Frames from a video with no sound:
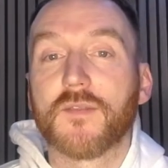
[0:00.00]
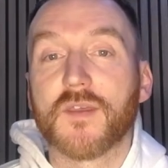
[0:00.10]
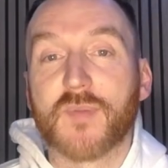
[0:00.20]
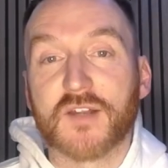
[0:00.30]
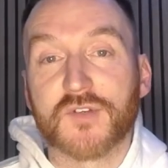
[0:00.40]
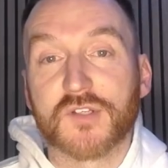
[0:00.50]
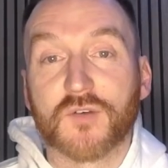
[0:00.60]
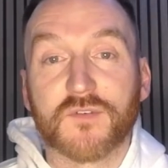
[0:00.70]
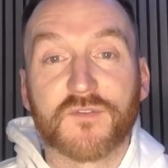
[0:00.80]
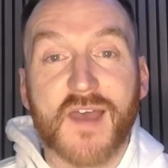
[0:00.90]
The battery's
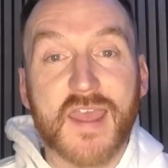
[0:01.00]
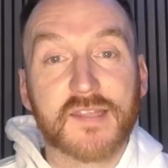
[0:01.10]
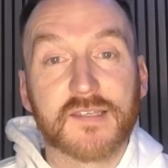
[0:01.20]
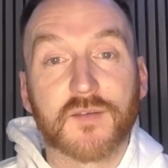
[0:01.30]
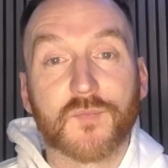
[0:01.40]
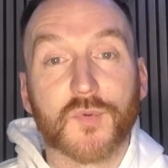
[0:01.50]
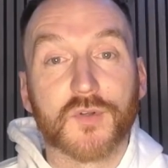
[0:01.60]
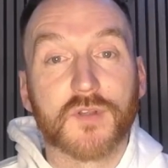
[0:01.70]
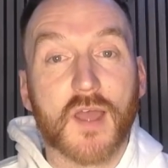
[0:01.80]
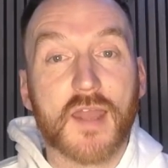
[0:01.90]
covered for 8,
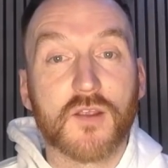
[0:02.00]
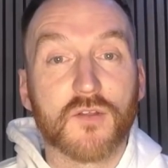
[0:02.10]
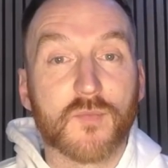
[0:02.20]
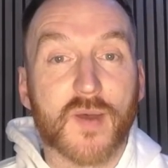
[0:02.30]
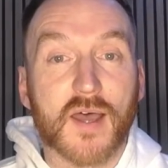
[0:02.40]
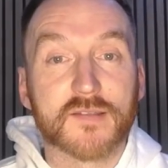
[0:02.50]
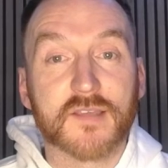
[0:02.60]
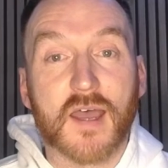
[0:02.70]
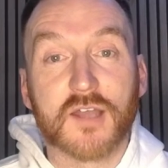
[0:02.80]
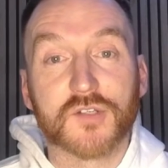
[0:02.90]
but any other parts
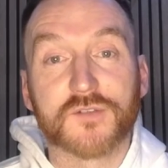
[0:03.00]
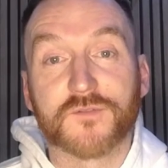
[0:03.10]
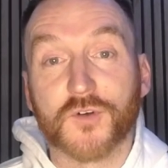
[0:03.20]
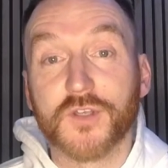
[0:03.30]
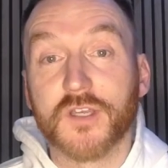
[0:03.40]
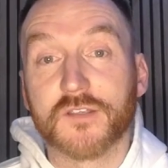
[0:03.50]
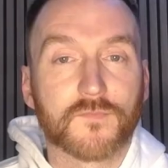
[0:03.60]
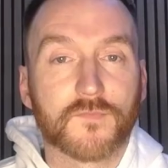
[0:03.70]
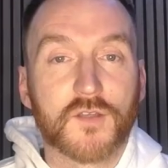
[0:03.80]
are just 4 years.